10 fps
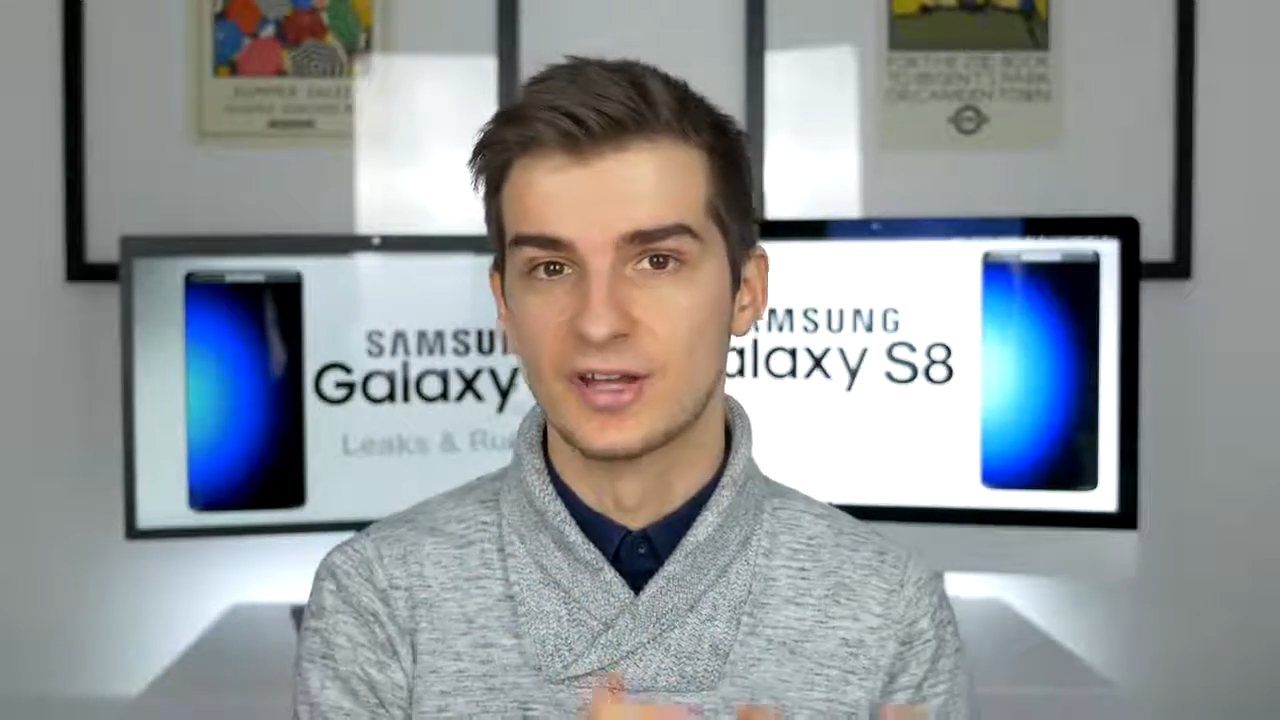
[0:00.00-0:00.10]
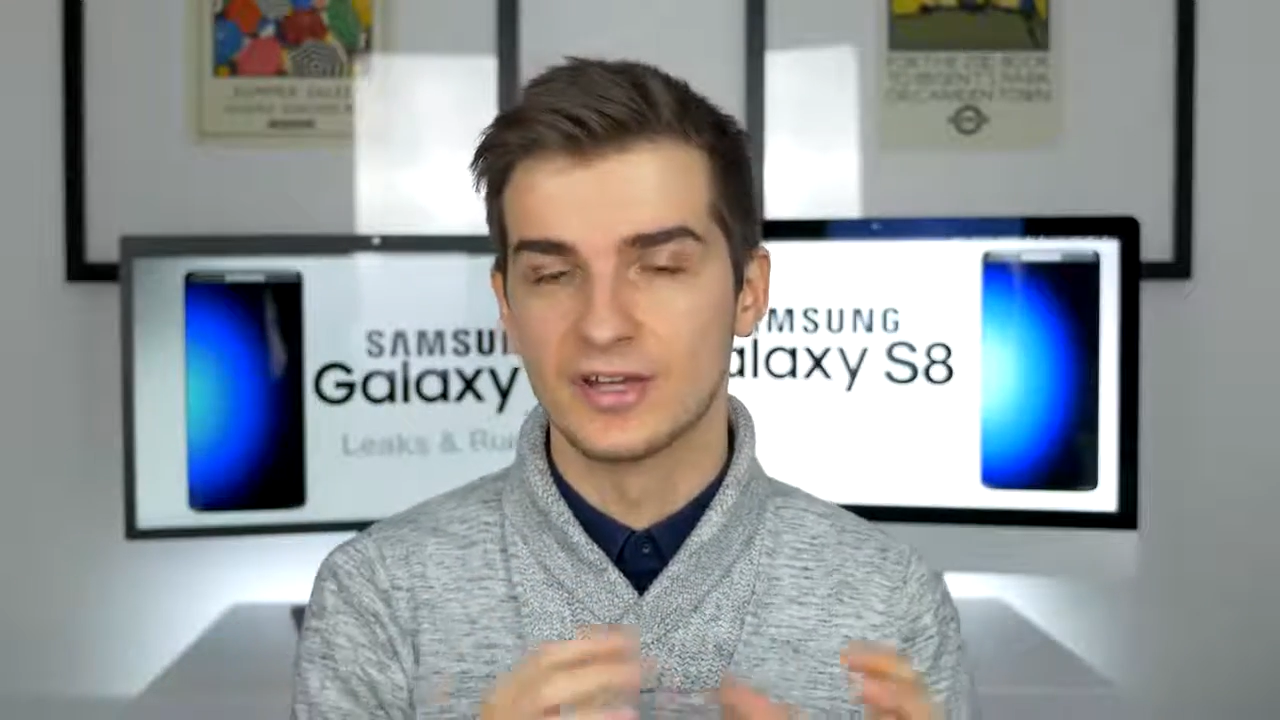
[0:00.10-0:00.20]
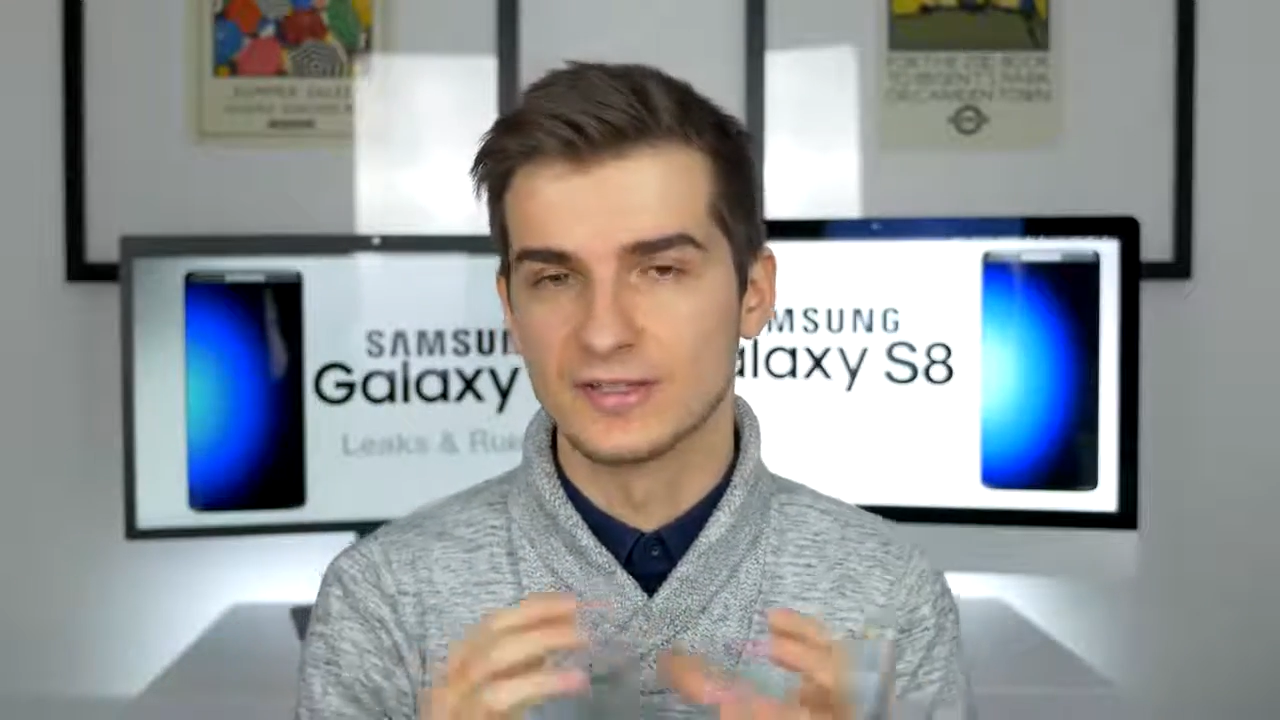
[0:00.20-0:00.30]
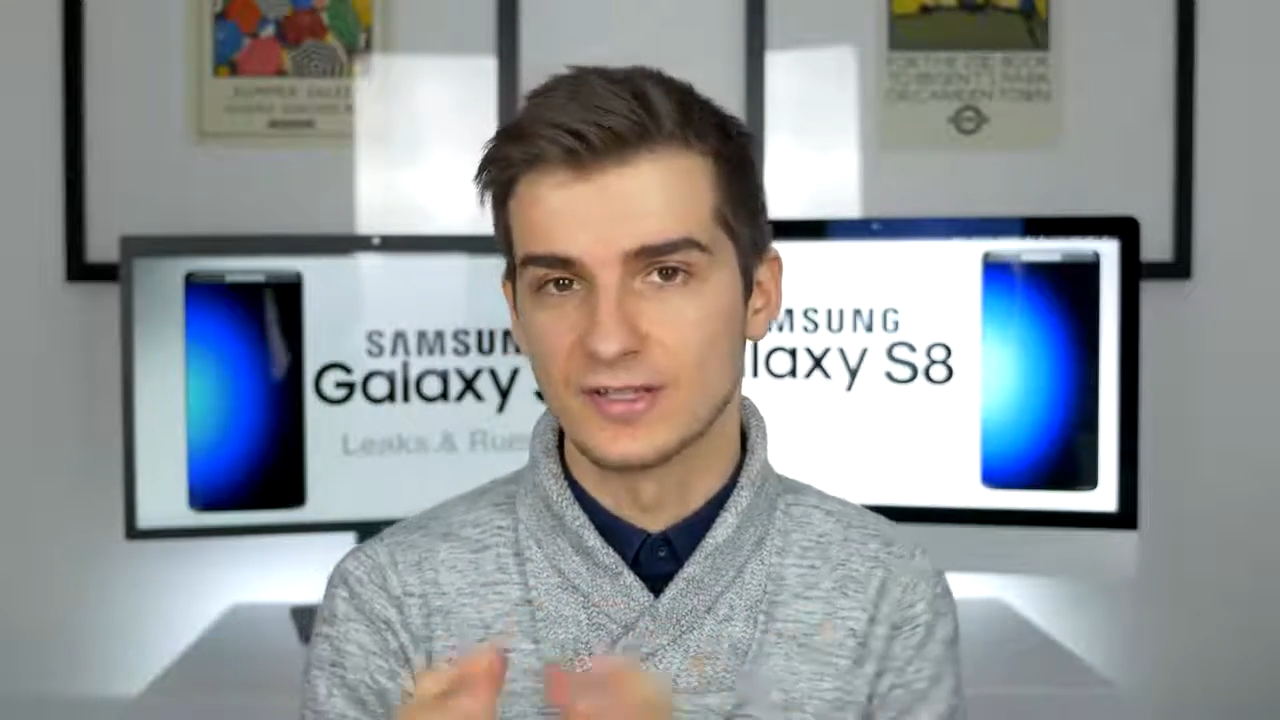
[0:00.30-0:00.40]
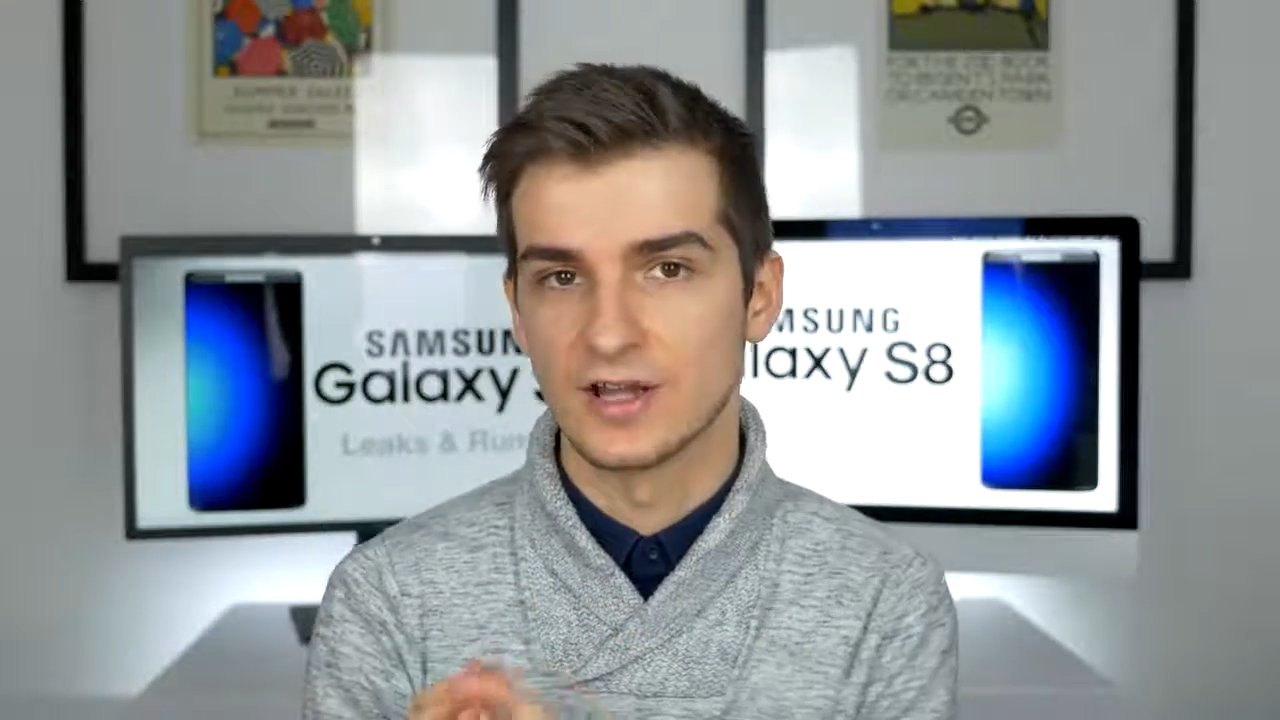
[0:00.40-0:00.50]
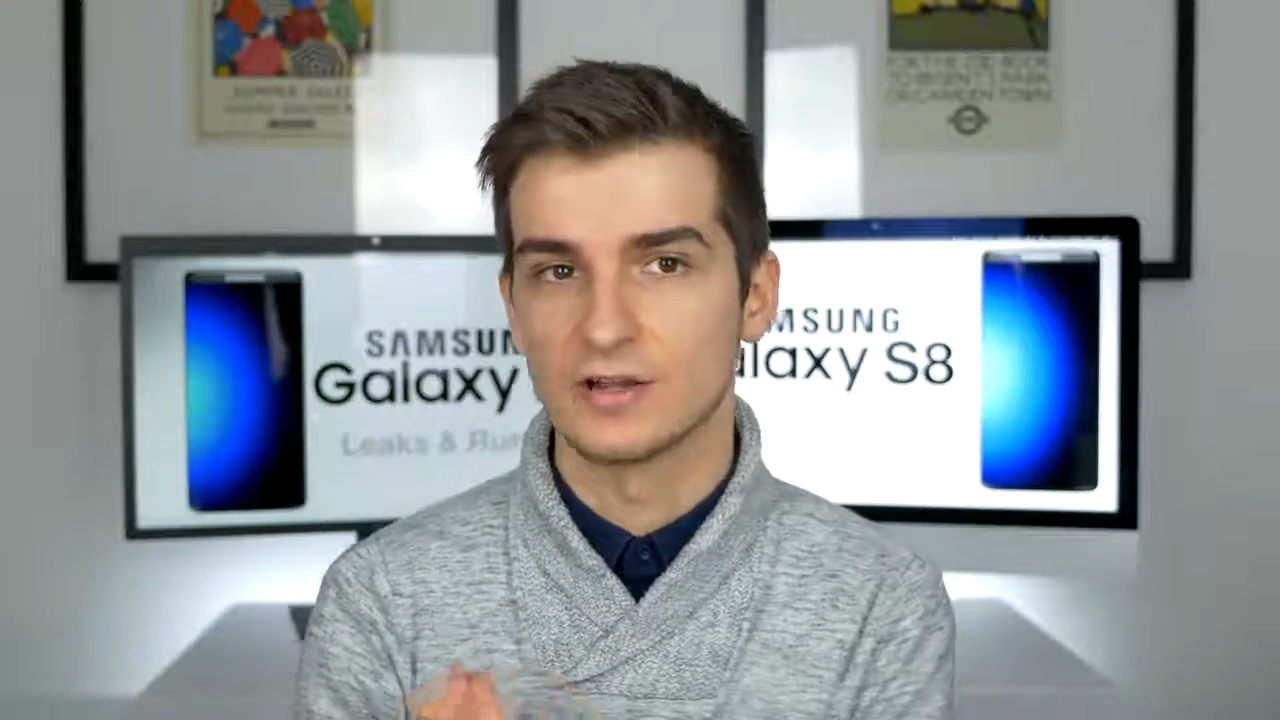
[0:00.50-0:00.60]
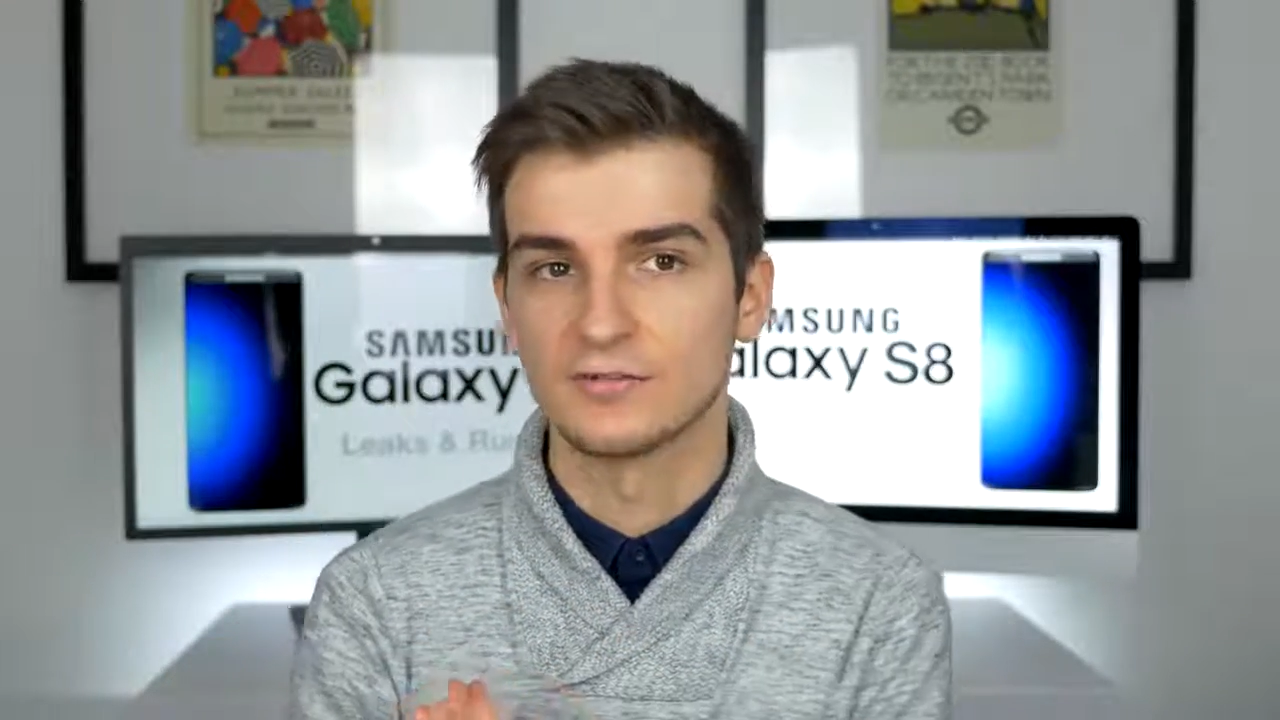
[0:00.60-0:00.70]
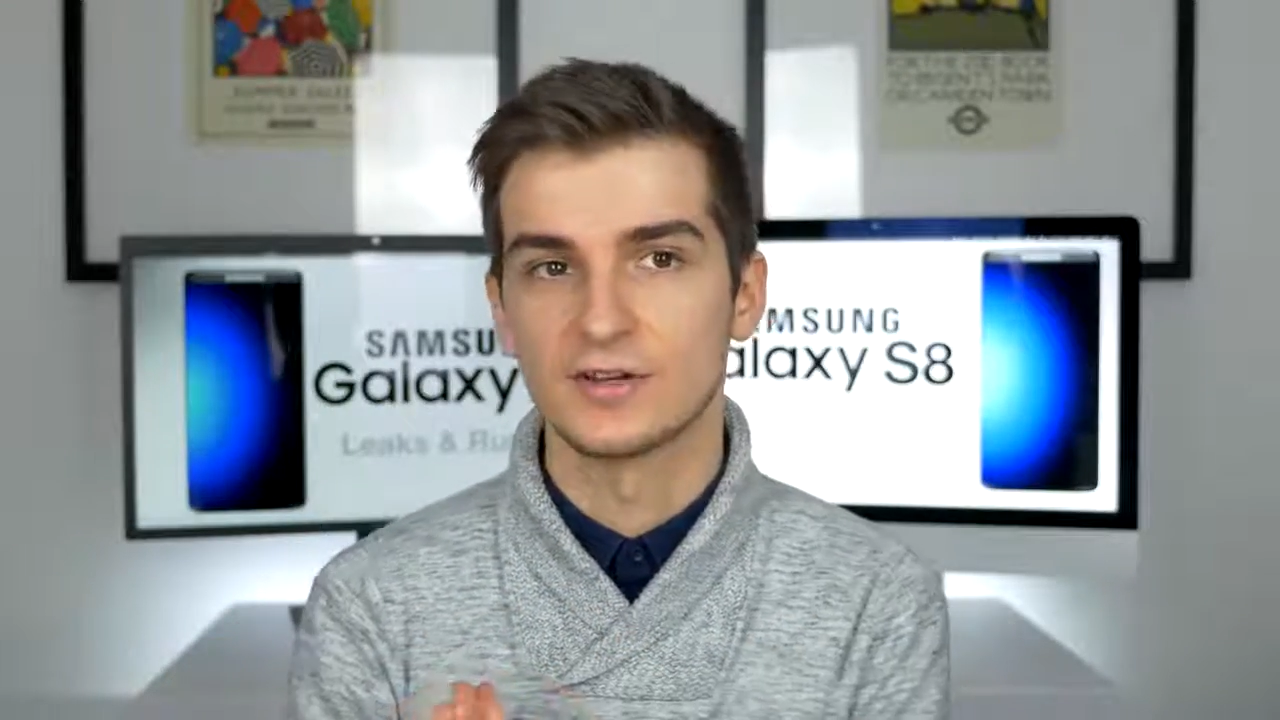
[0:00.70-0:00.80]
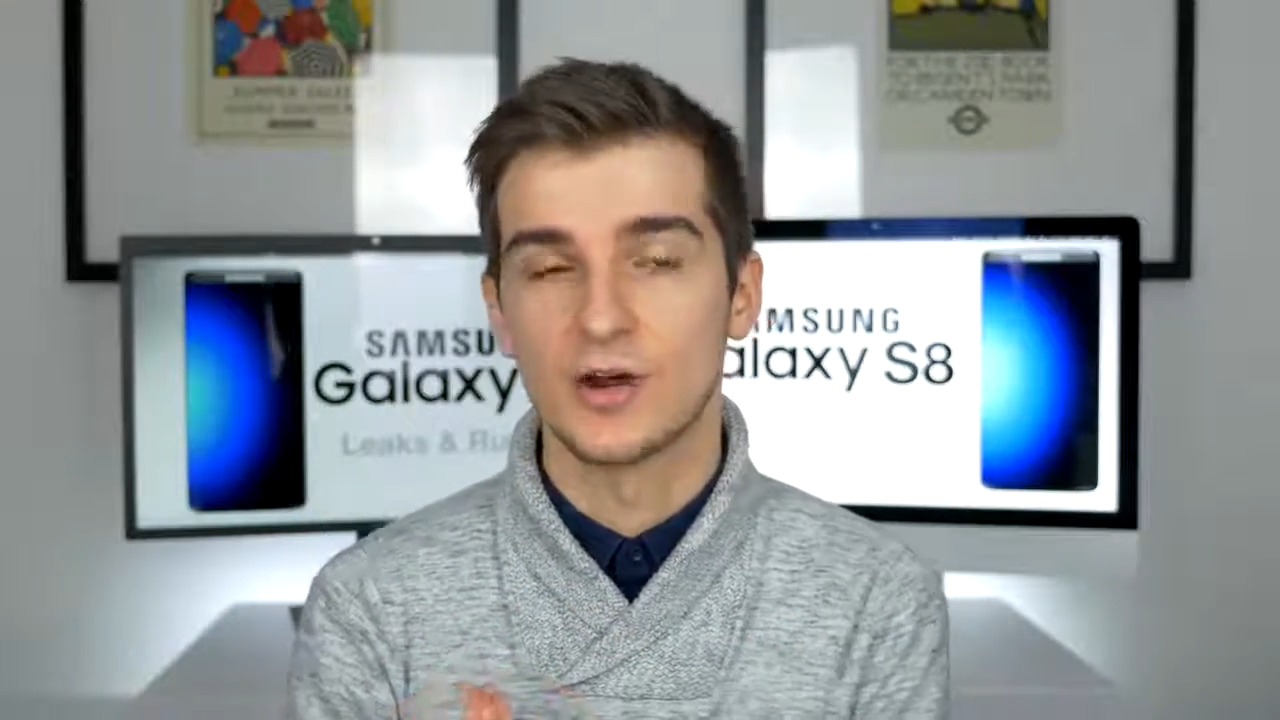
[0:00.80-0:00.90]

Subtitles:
itself.